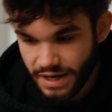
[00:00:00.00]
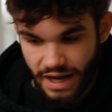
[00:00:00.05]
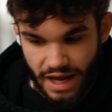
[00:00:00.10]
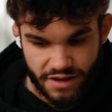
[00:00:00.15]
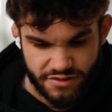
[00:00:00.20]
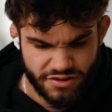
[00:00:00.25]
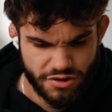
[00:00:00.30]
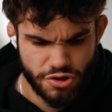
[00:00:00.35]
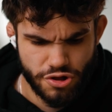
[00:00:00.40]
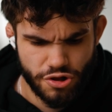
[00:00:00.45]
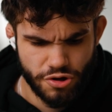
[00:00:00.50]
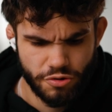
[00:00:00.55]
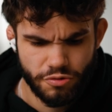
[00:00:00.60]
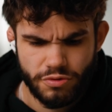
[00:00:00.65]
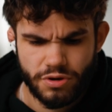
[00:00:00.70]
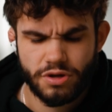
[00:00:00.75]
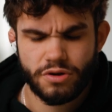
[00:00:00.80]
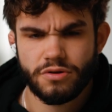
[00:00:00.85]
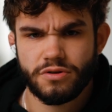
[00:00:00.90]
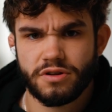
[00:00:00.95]
And as a
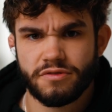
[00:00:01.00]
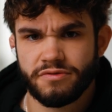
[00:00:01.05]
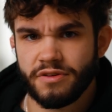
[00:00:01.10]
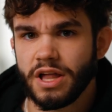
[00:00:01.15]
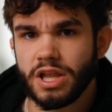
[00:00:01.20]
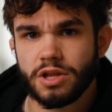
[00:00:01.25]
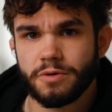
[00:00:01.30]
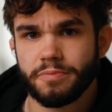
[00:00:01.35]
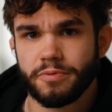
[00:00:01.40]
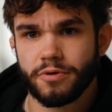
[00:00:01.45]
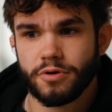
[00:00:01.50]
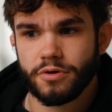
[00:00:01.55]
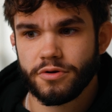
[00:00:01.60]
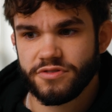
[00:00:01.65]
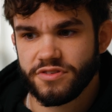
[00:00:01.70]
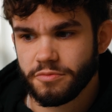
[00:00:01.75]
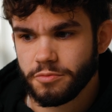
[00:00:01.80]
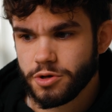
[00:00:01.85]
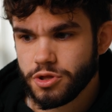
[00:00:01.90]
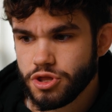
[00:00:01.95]
junior developer,
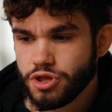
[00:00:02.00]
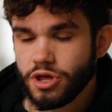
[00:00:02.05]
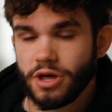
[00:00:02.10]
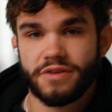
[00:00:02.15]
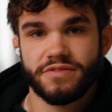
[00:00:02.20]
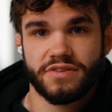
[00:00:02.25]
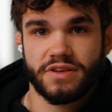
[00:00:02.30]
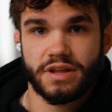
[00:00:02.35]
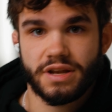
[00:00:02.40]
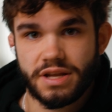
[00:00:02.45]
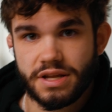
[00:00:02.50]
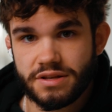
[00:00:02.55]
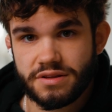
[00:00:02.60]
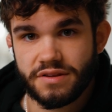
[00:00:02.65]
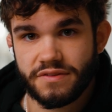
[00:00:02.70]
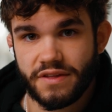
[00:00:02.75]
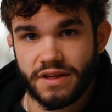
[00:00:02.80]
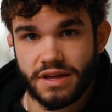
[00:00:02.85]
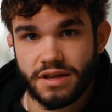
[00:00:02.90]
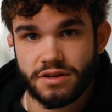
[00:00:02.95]
someone just getting
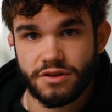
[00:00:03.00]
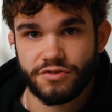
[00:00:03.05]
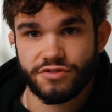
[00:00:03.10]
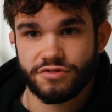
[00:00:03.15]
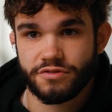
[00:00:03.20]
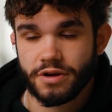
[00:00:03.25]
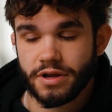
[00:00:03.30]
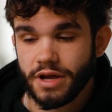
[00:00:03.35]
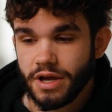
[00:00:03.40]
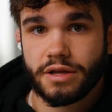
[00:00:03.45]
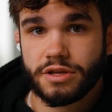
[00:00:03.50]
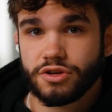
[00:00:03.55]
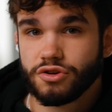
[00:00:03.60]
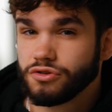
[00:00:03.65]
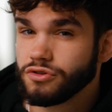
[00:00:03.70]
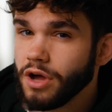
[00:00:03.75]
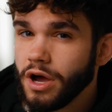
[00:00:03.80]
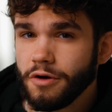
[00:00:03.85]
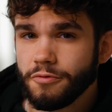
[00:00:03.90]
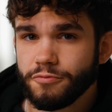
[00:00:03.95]
into the industry,
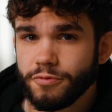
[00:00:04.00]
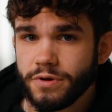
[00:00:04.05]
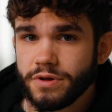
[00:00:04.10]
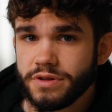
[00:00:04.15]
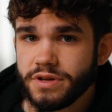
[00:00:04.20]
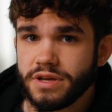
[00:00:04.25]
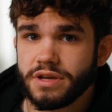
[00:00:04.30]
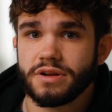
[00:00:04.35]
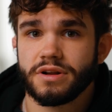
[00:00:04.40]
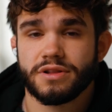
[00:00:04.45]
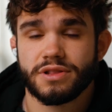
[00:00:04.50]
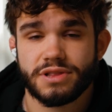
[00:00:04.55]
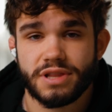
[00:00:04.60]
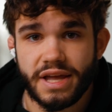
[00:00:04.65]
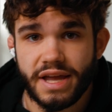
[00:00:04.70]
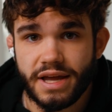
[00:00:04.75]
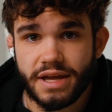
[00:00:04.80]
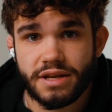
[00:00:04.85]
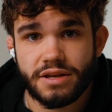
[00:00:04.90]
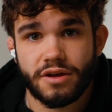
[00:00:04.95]
you're not really gonna
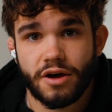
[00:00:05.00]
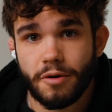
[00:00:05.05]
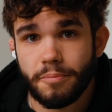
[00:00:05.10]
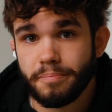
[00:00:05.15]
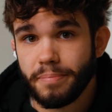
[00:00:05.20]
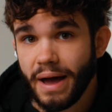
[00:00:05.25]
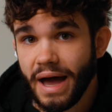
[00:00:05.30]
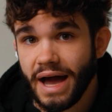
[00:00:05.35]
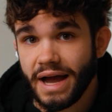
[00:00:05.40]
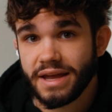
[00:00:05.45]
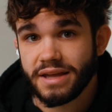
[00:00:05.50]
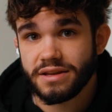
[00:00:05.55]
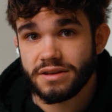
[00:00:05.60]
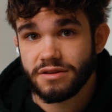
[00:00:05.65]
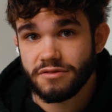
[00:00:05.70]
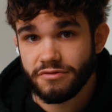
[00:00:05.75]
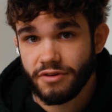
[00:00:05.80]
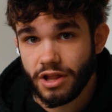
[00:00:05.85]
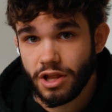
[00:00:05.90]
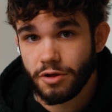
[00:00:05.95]
land a
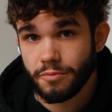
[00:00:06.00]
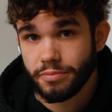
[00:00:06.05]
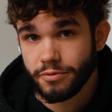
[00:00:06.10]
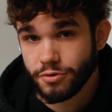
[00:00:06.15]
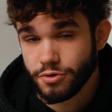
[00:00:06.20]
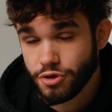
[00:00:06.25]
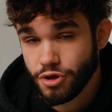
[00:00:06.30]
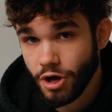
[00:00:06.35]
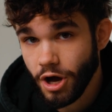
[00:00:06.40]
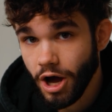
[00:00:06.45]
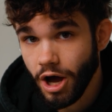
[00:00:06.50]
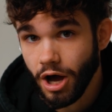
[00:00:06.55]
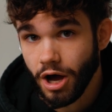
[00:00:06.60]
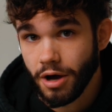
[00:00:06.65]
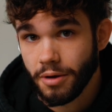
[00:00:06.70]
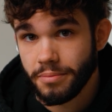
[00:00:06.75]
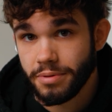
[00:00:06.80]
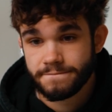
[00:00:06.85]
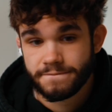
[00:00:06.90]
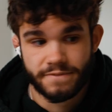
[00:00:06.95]
backend developer job.